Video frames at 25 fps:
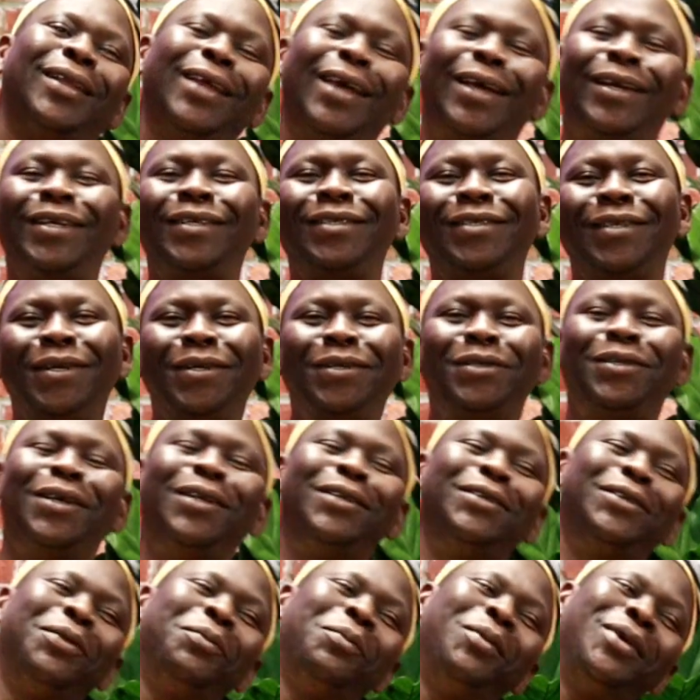Ladies
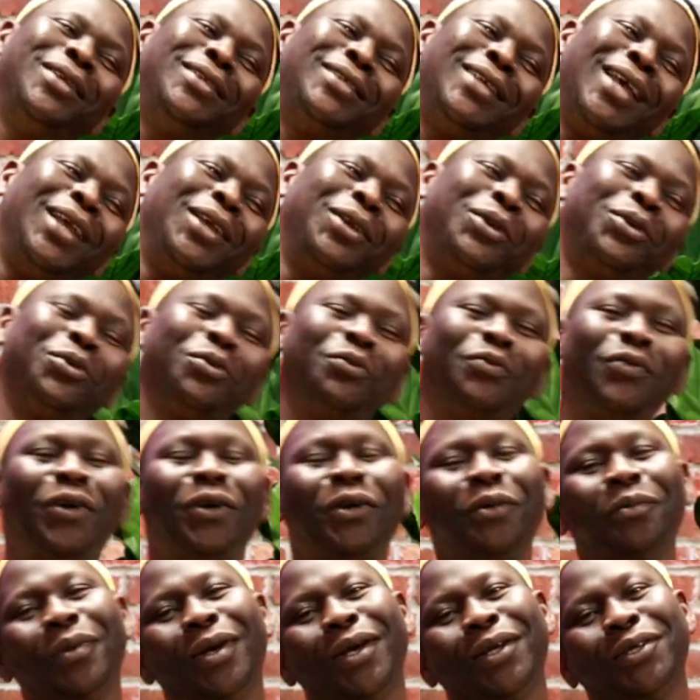and gentlemen,
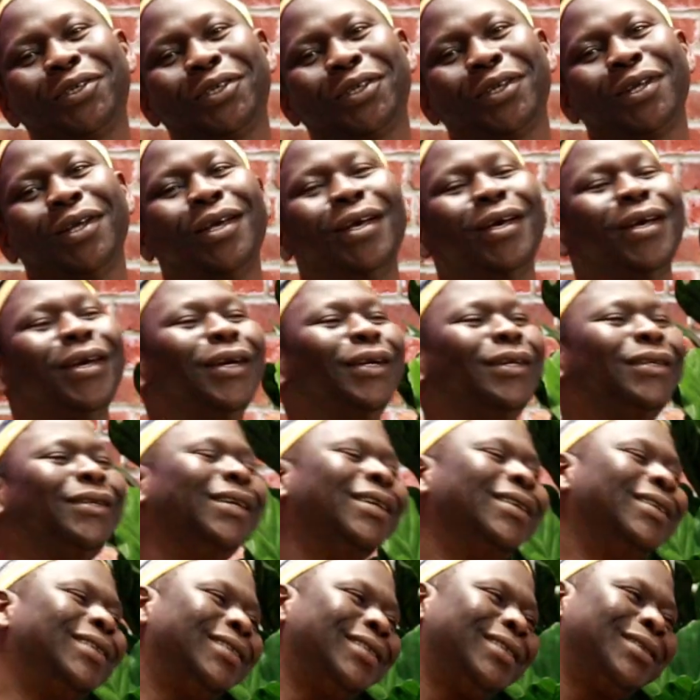thank you very much.
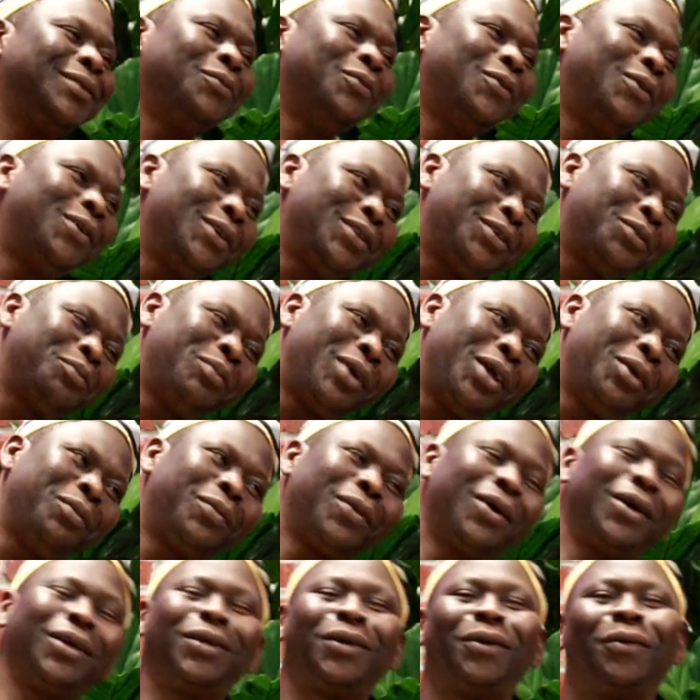This
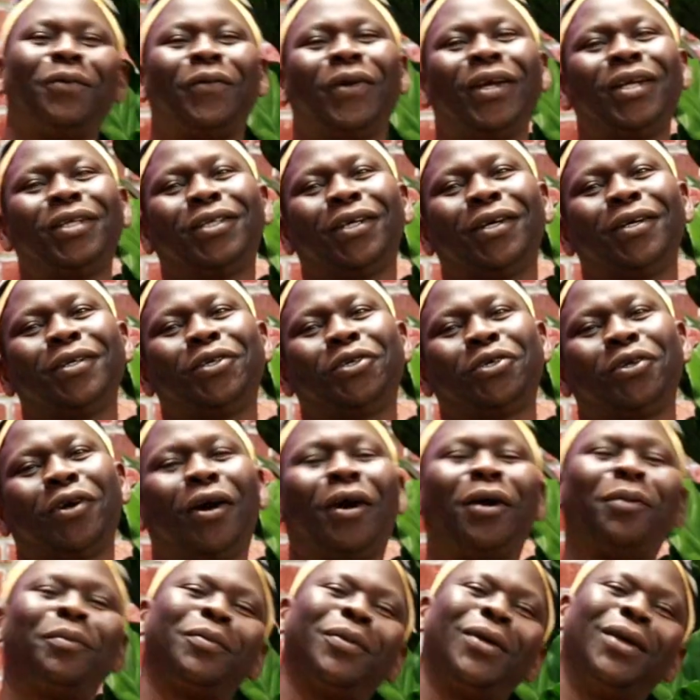was my brother
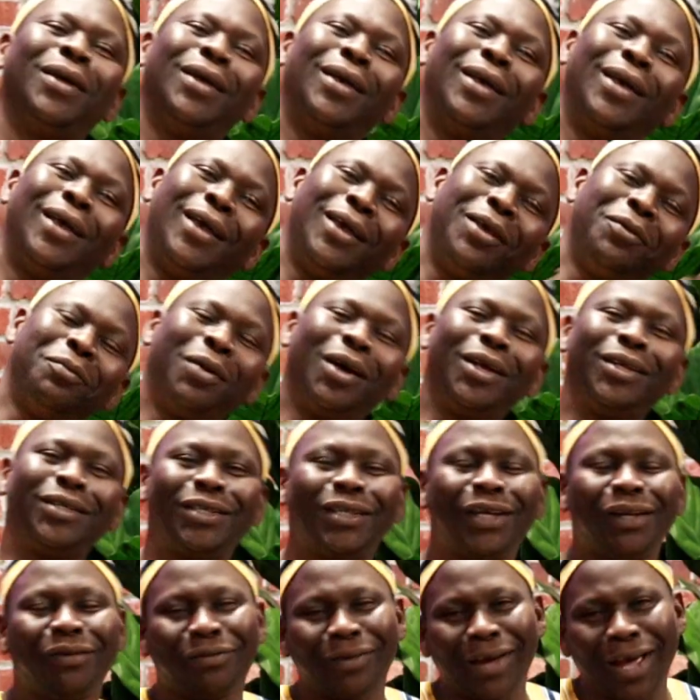Richard Sharpe
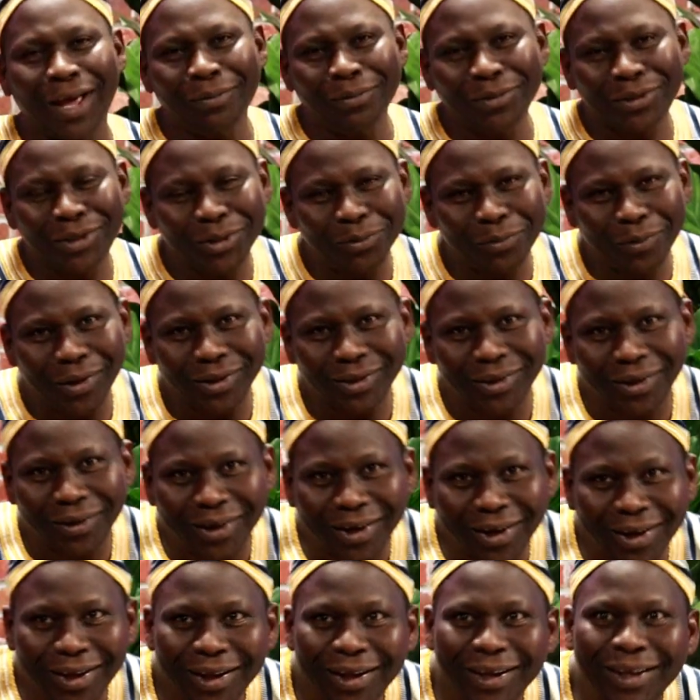and myself, MC
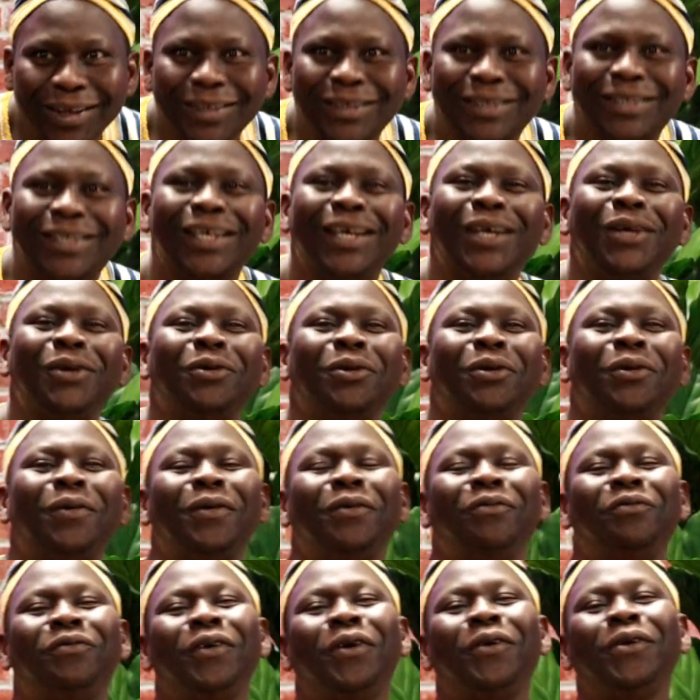Wandera. See
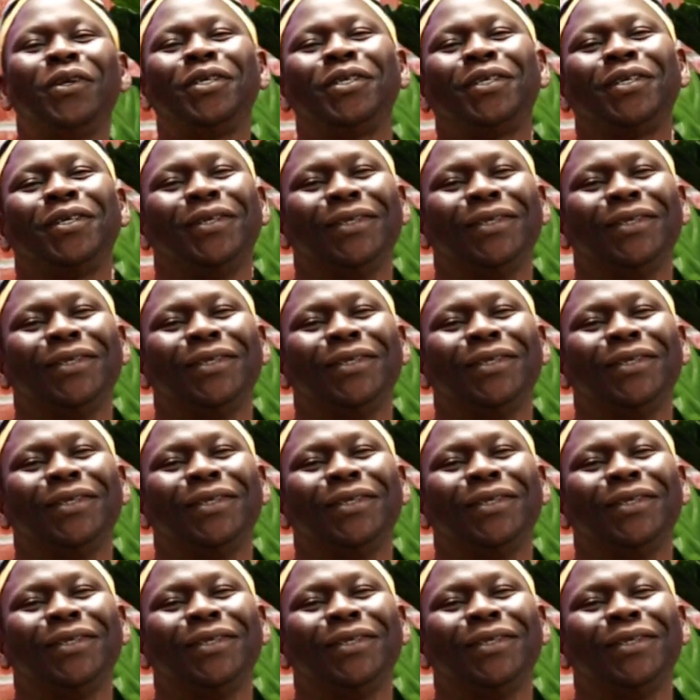you very